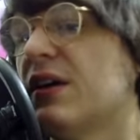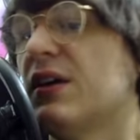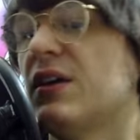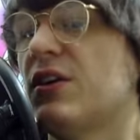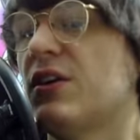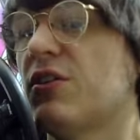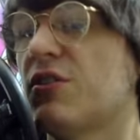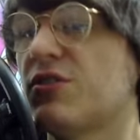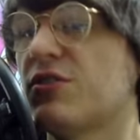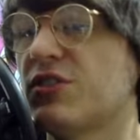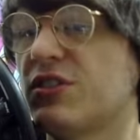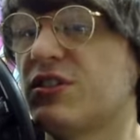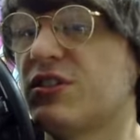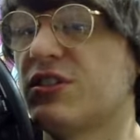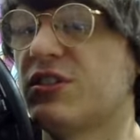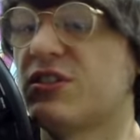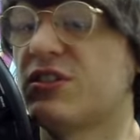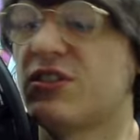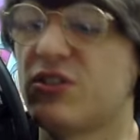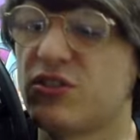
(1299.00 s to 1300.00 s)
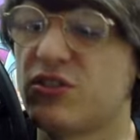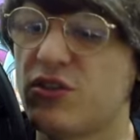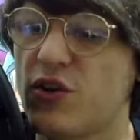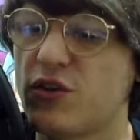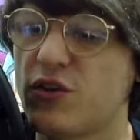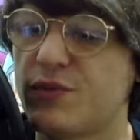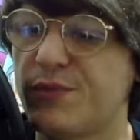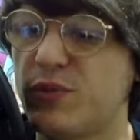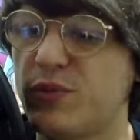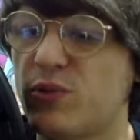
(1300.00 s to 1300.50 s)
you know, just to
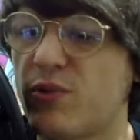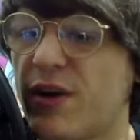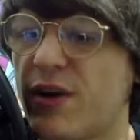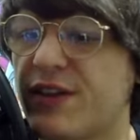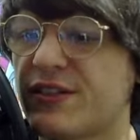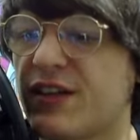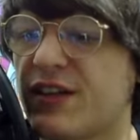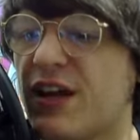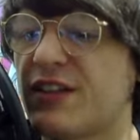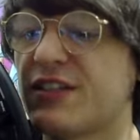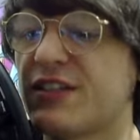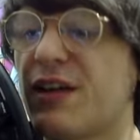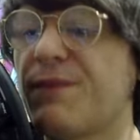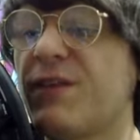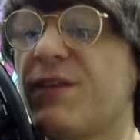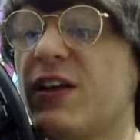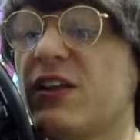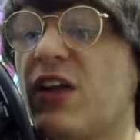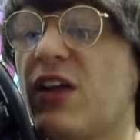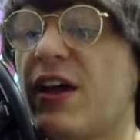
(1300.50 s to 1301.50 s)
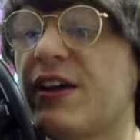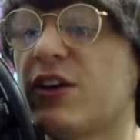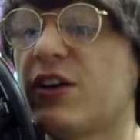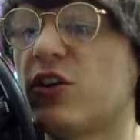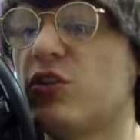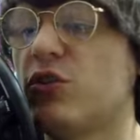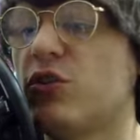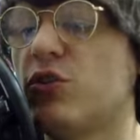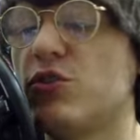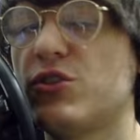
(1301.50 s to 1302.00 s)
search Blue Eyes cards, something like
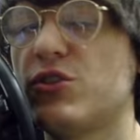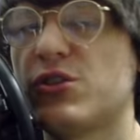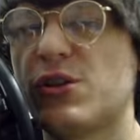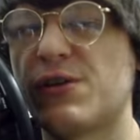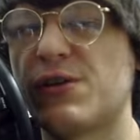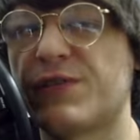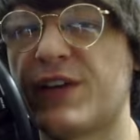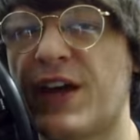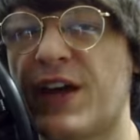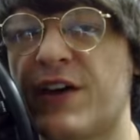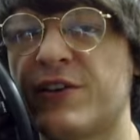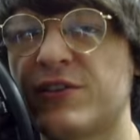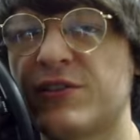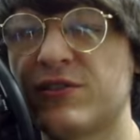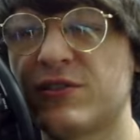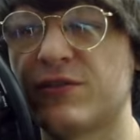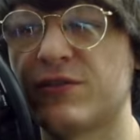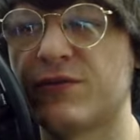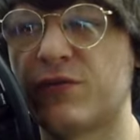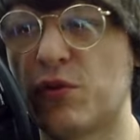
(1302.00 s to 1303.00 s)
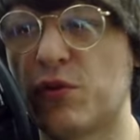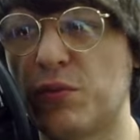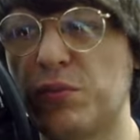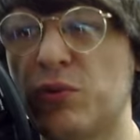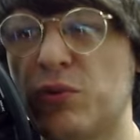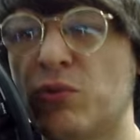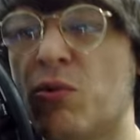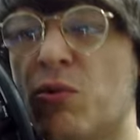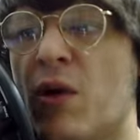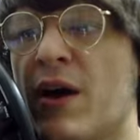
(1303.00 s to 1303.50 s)
Illusion of Chaos for
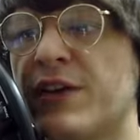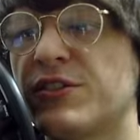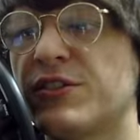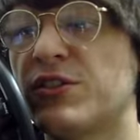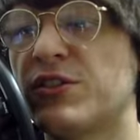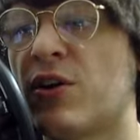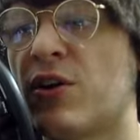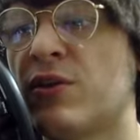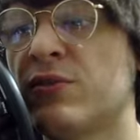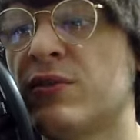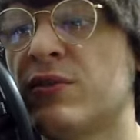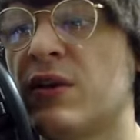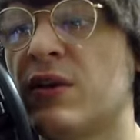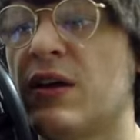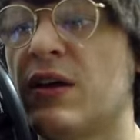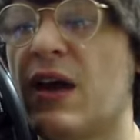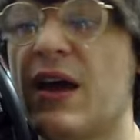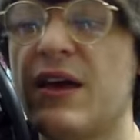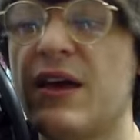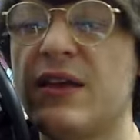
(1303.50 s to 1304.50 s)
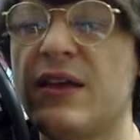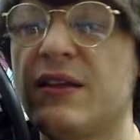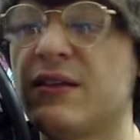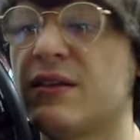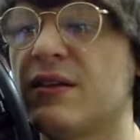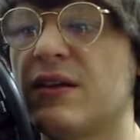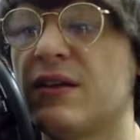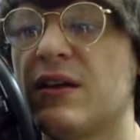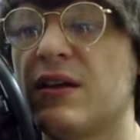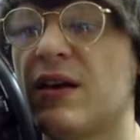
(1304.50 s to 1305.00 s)
Blue Eyes, you know, and
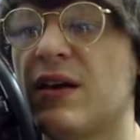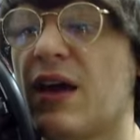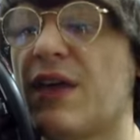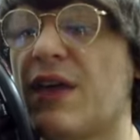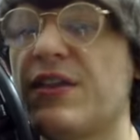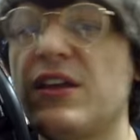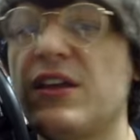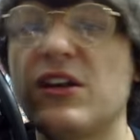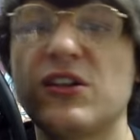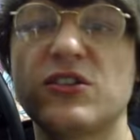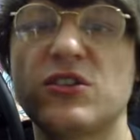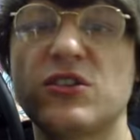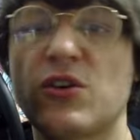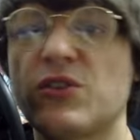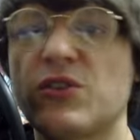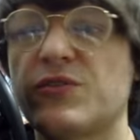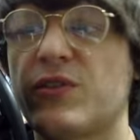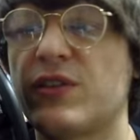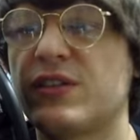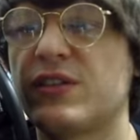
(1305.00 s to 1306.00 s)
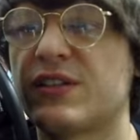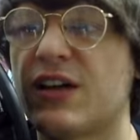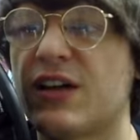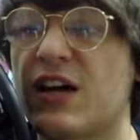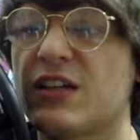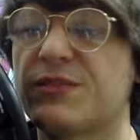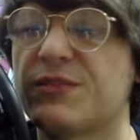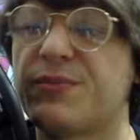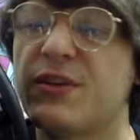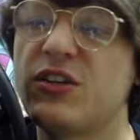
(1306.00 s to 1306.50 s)
then you can search for these
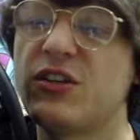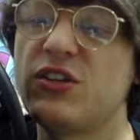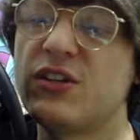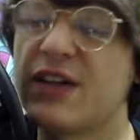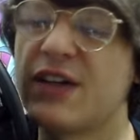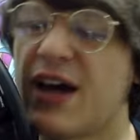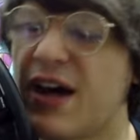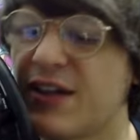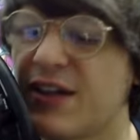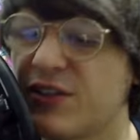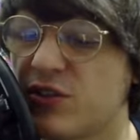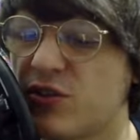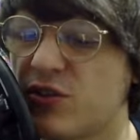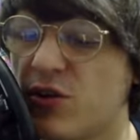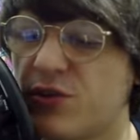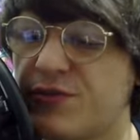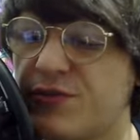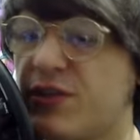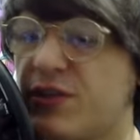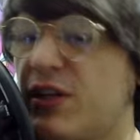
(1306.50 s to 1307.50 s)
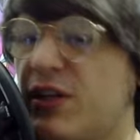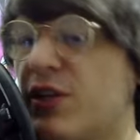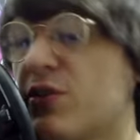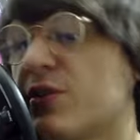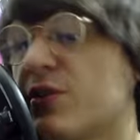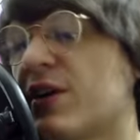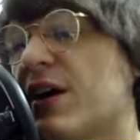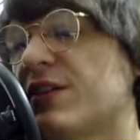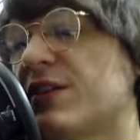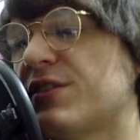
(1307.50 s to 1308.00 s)
cards, but you can't search for Neo
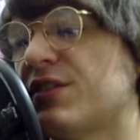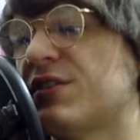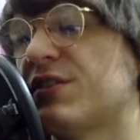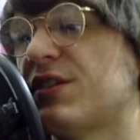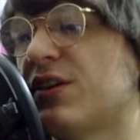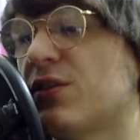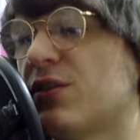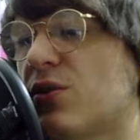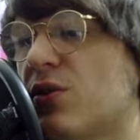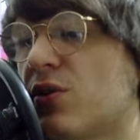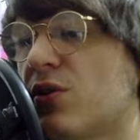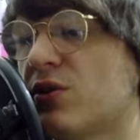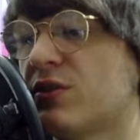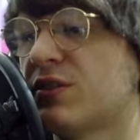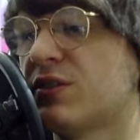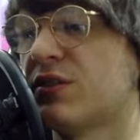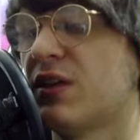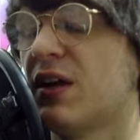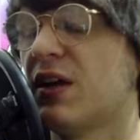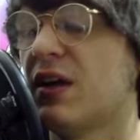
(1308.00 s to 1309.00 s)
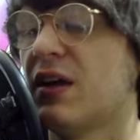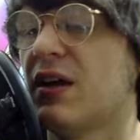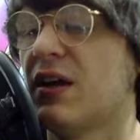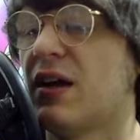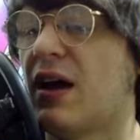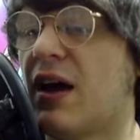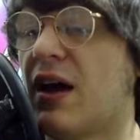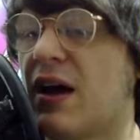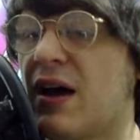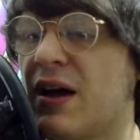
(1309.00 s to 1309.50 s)
Kaiser Seahorse,
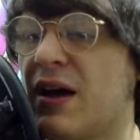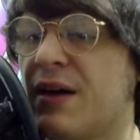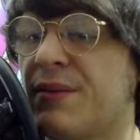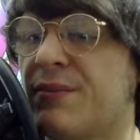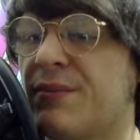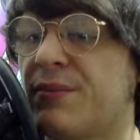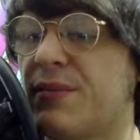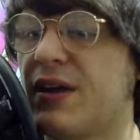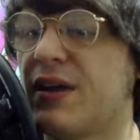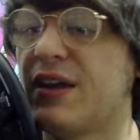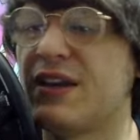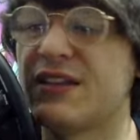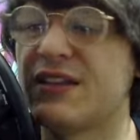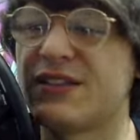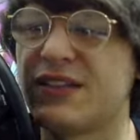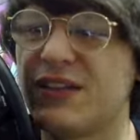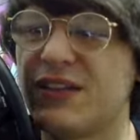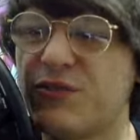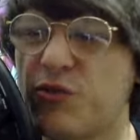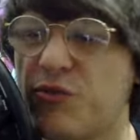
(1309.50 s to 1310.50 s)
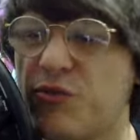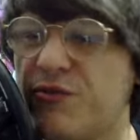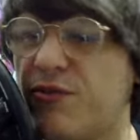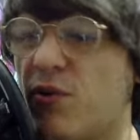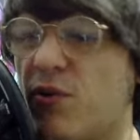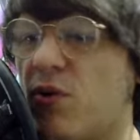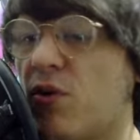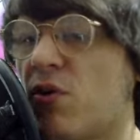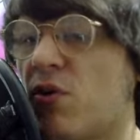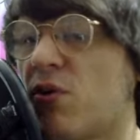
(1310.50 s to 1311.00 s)
and it's level
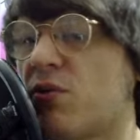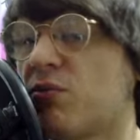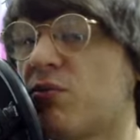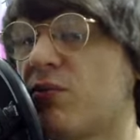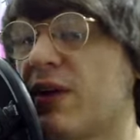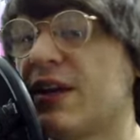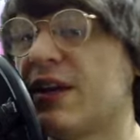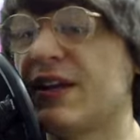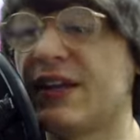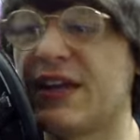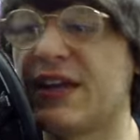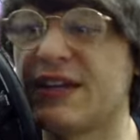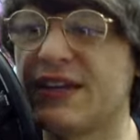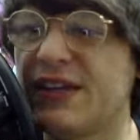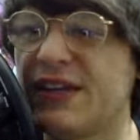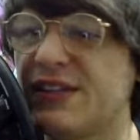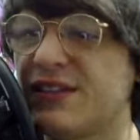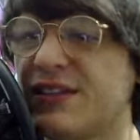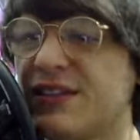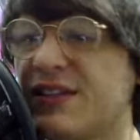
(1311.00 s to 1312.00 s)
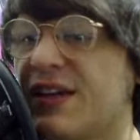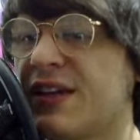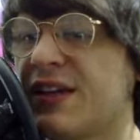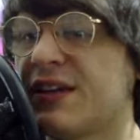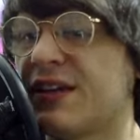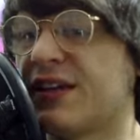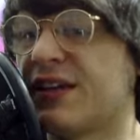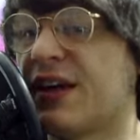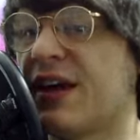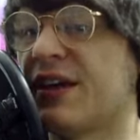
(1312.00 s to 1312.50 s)
4, and it can easily get
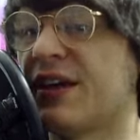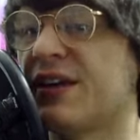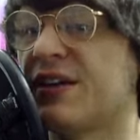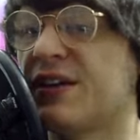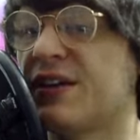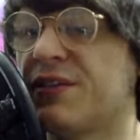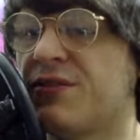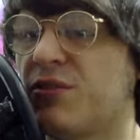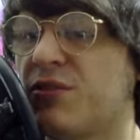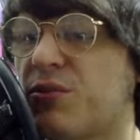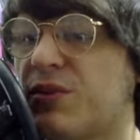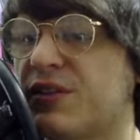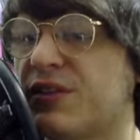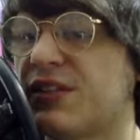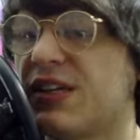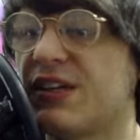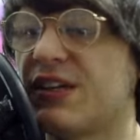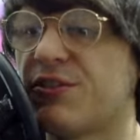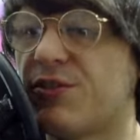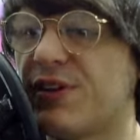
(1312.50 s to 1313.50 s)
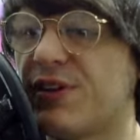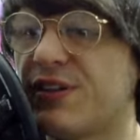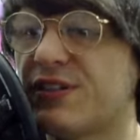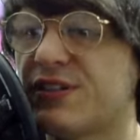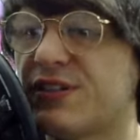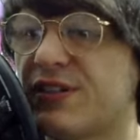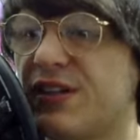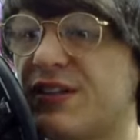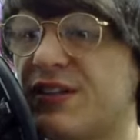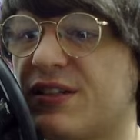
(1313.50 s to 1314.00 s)
negated if you want to
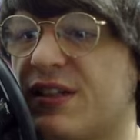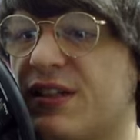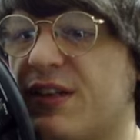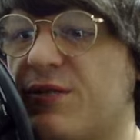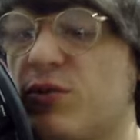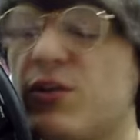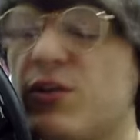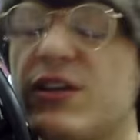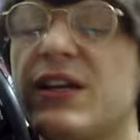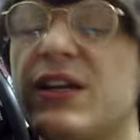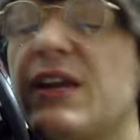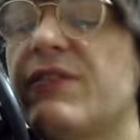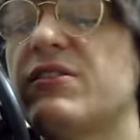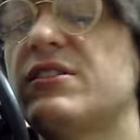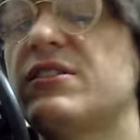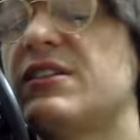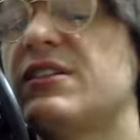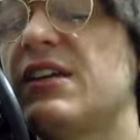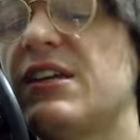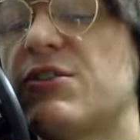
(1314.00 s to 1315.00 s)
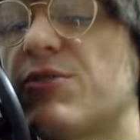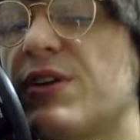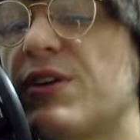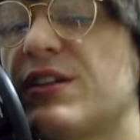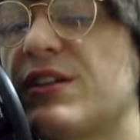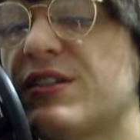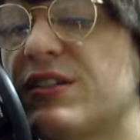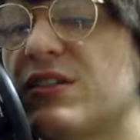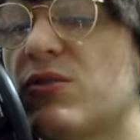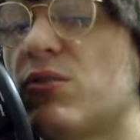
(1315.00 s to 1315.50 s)
decrease its level. You can even
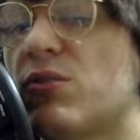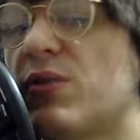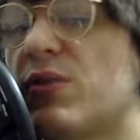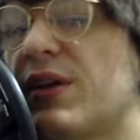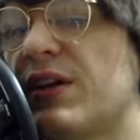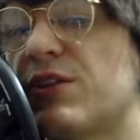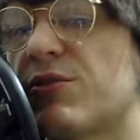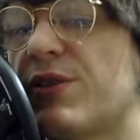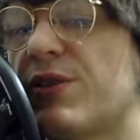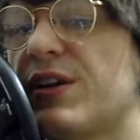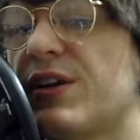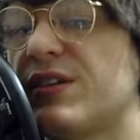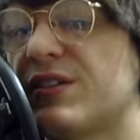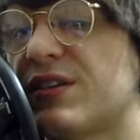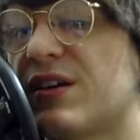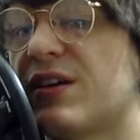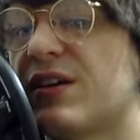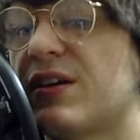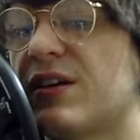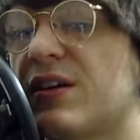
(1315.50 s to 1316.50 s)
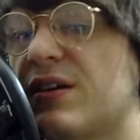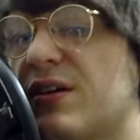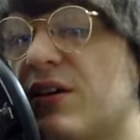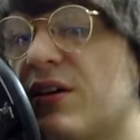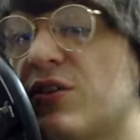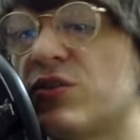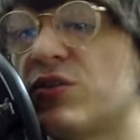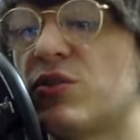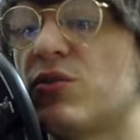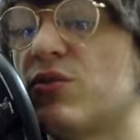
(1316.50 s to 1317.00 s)
decrease or increase
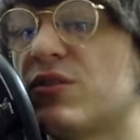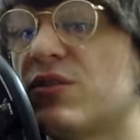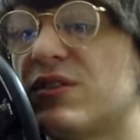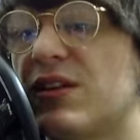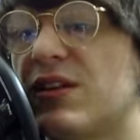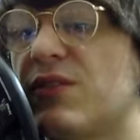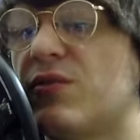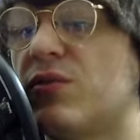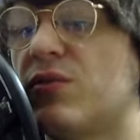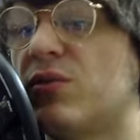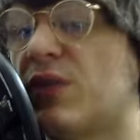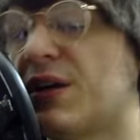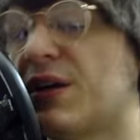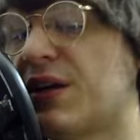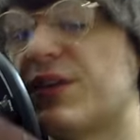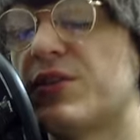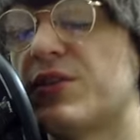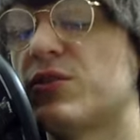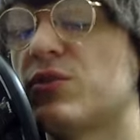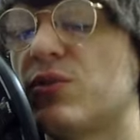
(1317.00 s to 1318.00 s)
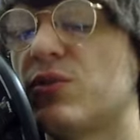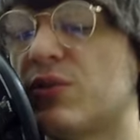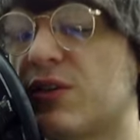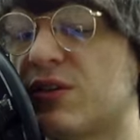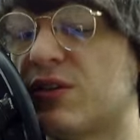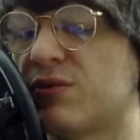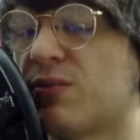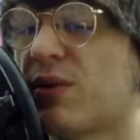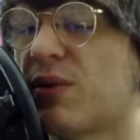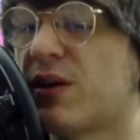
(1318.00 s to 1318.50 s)
a tuner's level, another tuner
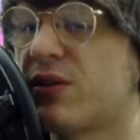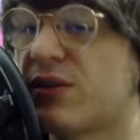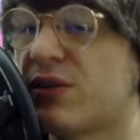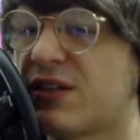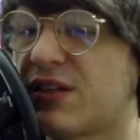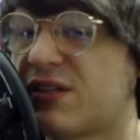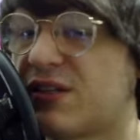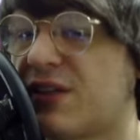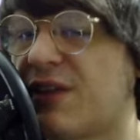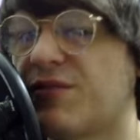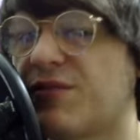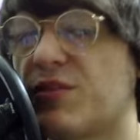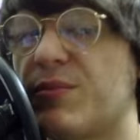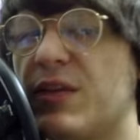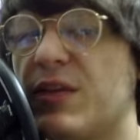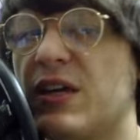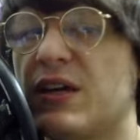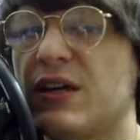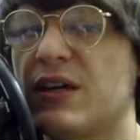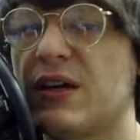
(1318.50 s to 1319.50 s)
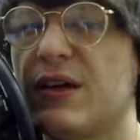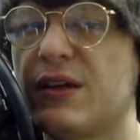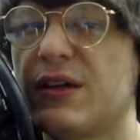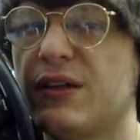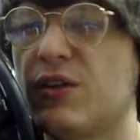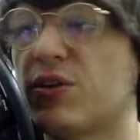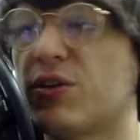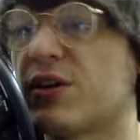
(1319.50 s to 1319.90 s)
as well. It doesn't have to be Neo